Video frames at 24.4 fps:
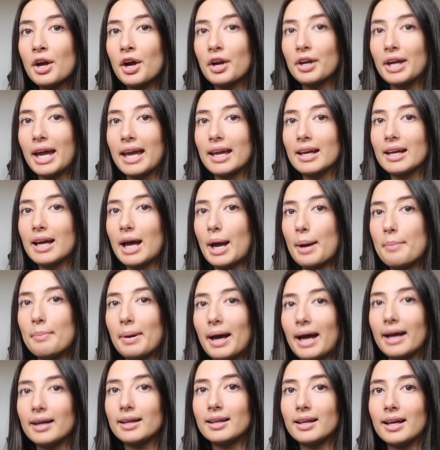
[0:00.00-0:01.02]
Okay, I'm
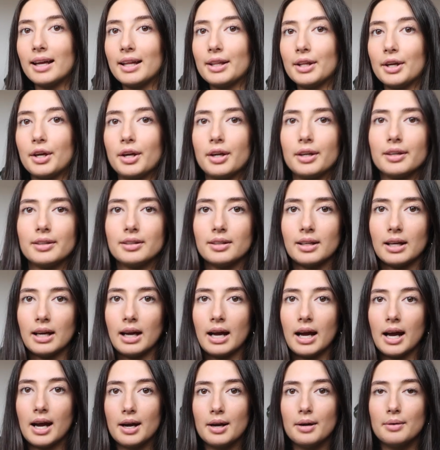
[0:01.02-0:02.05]
back. Hello.
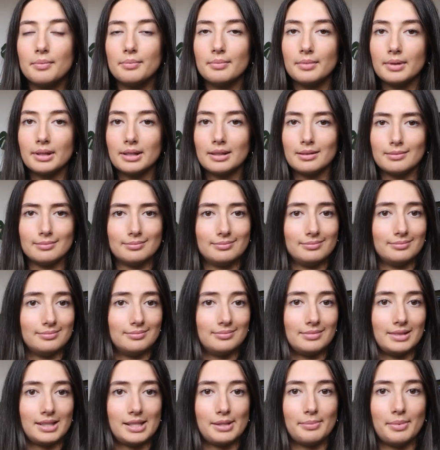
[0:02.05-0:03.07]
Oh,
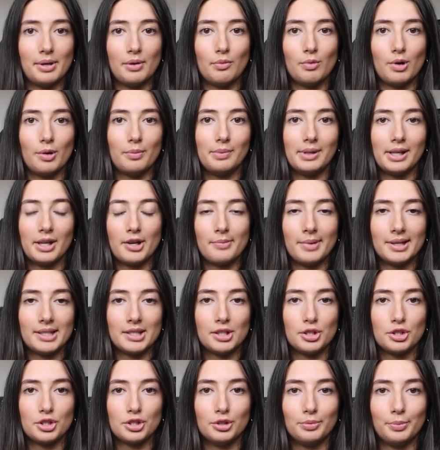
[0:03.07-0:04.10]
it's a bit wobbly on my
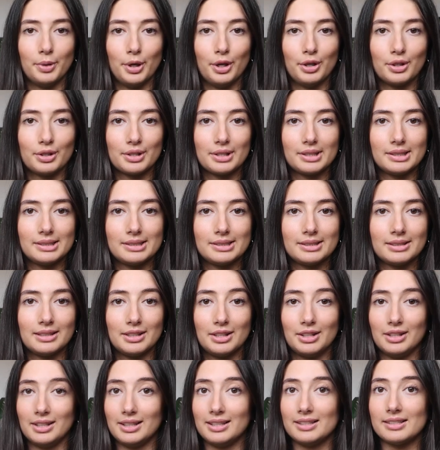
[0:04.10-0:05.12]
tissue box.
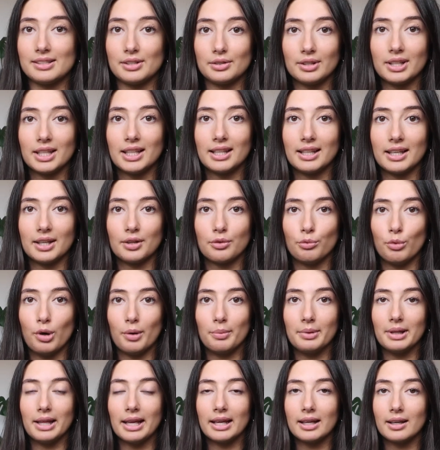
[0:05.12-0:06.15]
It's literally like
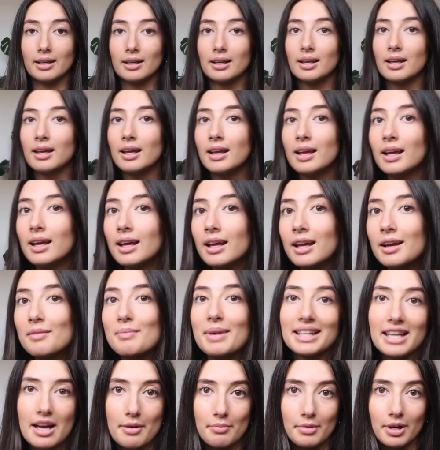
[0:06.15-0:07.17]
wobbling
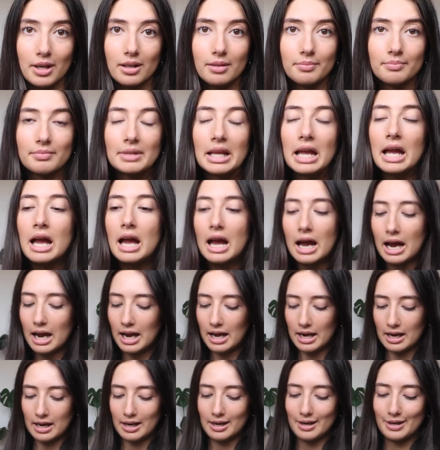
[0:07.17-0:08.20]
my camera.
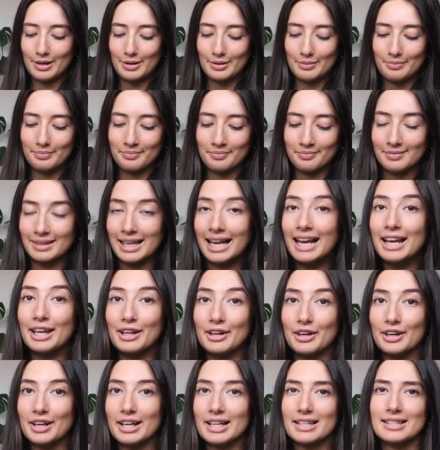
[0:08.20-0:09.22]

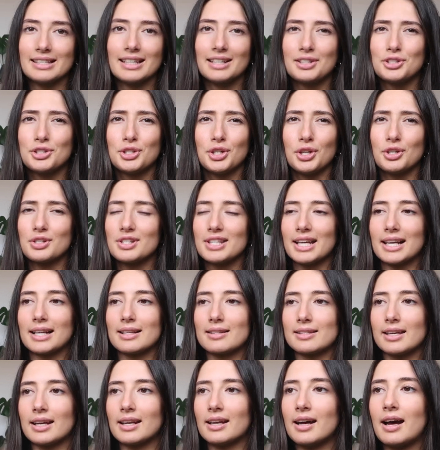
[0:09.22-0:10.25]
Hello. It's like 2
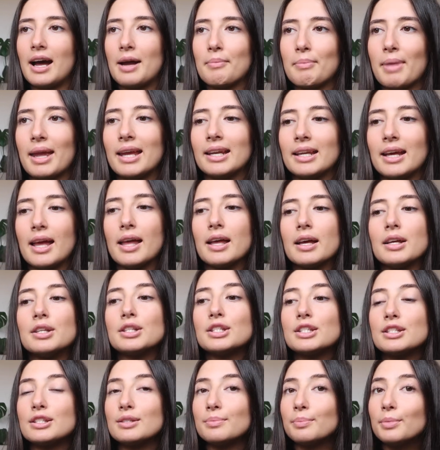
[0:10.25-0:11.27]
seconds later. I made a
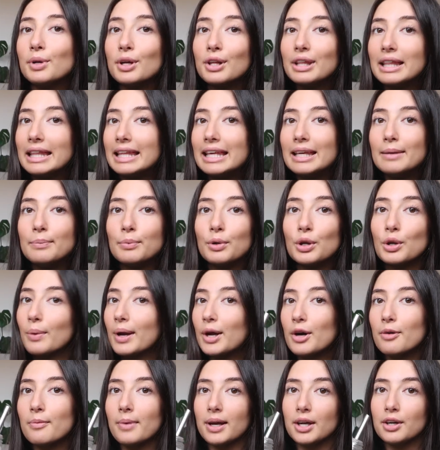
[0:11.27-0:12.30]
smoothie, put
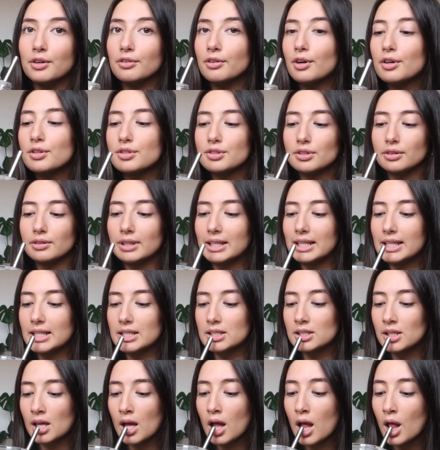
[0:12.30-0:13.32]
away all my
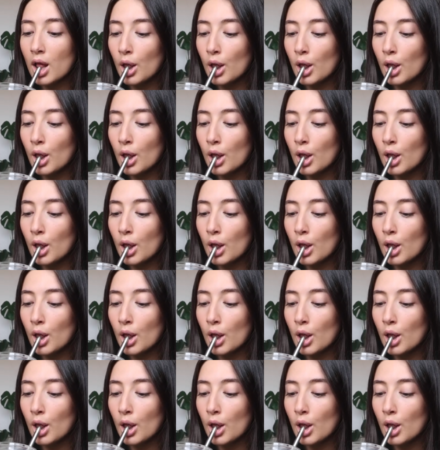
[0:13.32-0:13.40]
groceries.